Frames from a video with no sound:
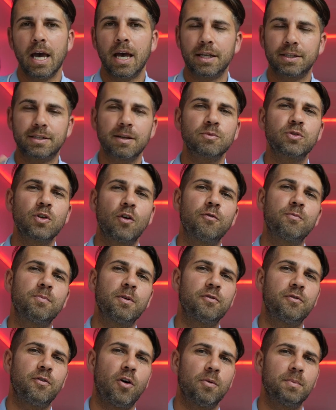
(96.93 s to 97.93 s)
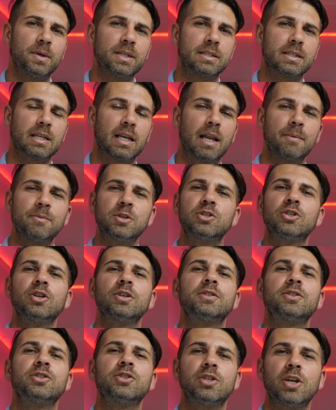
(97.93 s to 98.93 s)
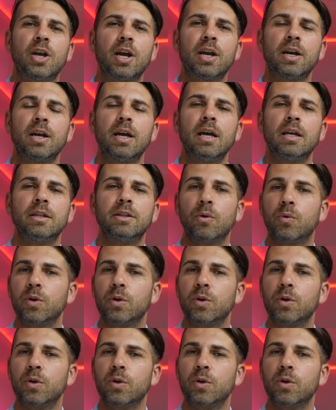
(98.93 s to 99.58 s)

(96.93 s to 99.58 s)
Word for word: In terms of performance, let me just share the